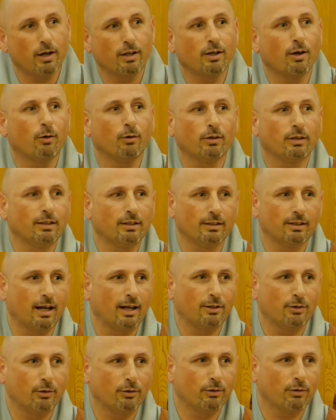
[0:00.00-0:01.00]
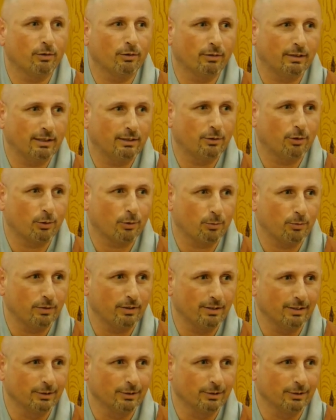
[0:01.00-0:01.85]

I only I don't only talk with